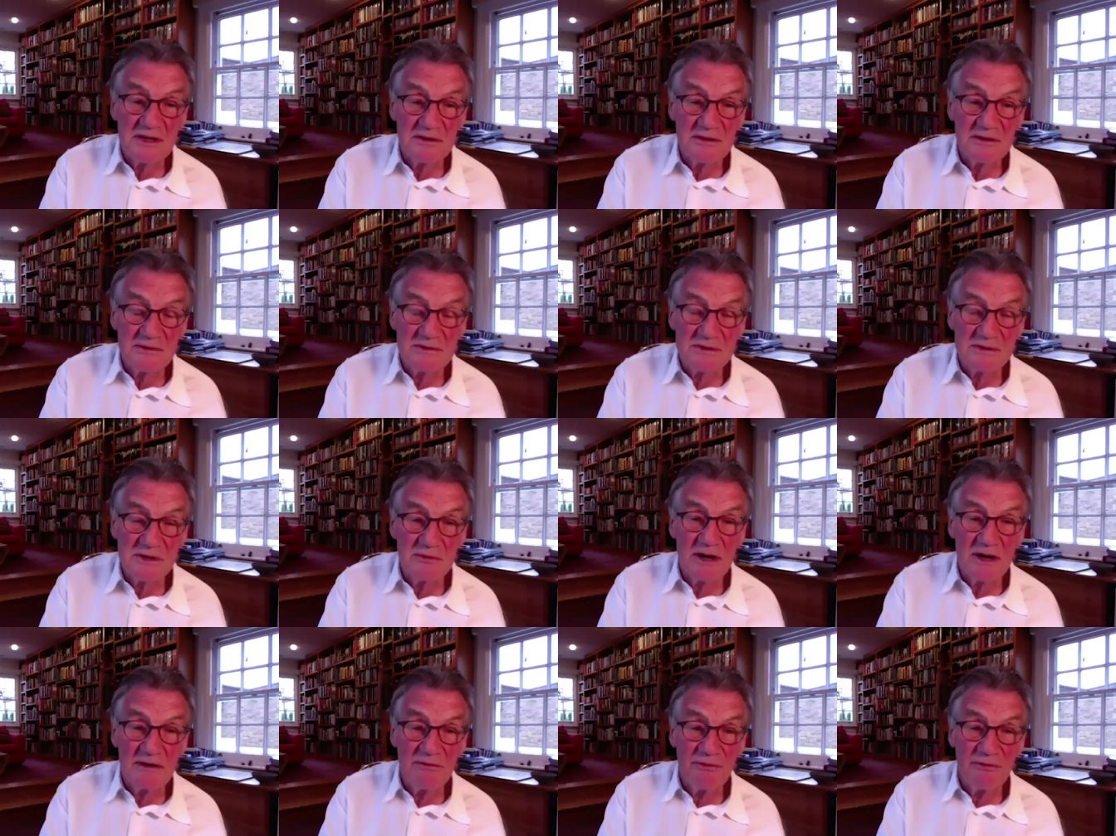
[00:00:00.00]
And was
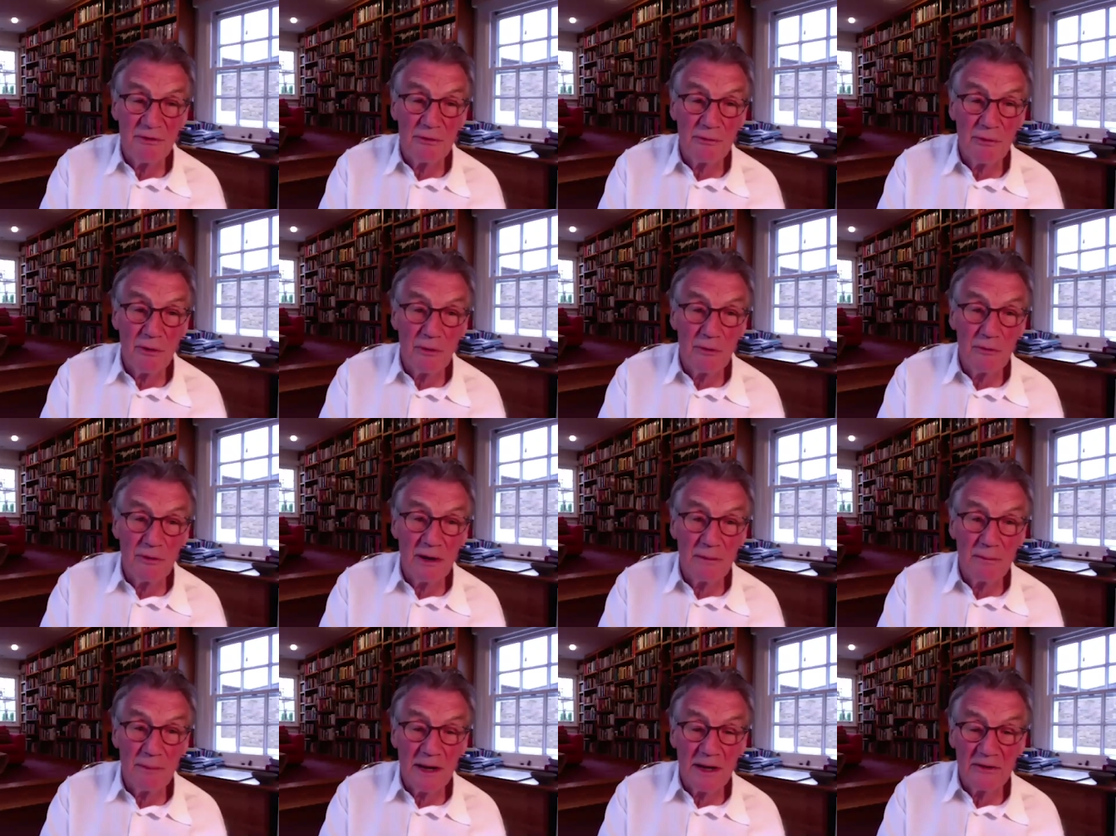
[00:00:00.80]
great furore
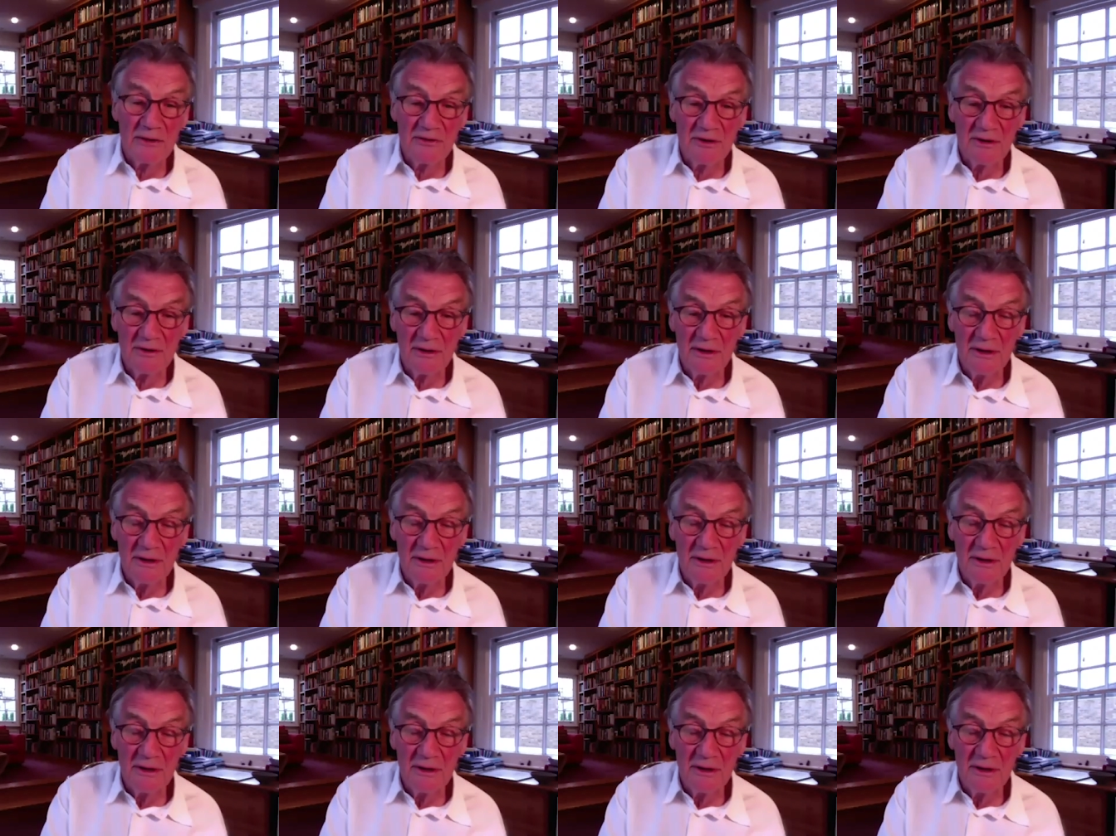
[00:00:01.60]
about it.